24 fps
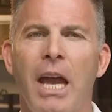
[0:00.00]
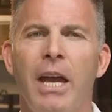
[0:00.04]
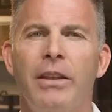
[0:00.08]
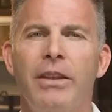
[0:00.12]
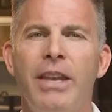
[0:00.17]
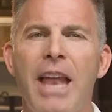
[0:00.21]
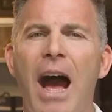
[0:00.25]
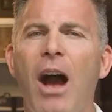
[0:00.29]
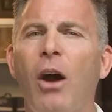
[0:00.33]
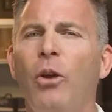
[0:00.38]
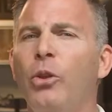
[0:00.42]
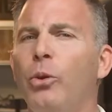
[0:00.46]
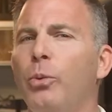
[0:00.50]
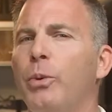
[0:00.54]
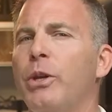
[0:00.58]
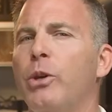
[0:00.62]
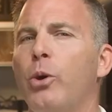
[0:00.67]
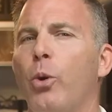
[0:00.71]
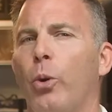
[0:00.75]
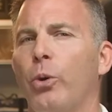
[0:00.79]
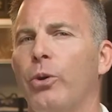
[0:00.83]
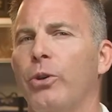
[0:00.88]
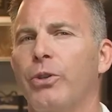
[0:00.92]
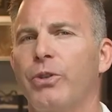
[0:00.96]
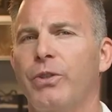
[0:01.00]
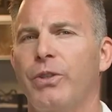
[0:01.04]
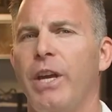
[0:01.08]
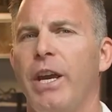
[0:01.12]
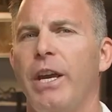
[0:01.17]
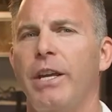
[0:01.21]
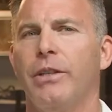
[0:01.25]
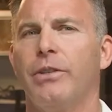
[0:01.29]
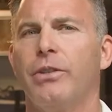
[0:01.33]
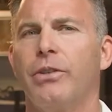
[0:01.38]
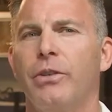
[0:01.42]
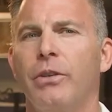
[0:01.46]
Now the recorder
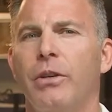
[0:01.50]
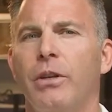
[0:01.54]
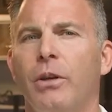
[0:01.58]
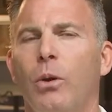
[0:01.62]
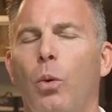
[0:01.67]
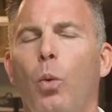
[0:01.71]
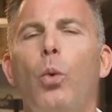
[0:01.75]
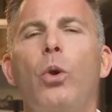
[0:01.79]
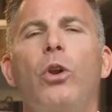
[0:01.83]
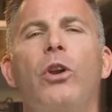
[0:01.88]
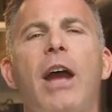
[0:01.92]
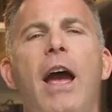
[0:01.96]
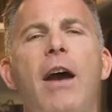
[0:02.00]
states, we're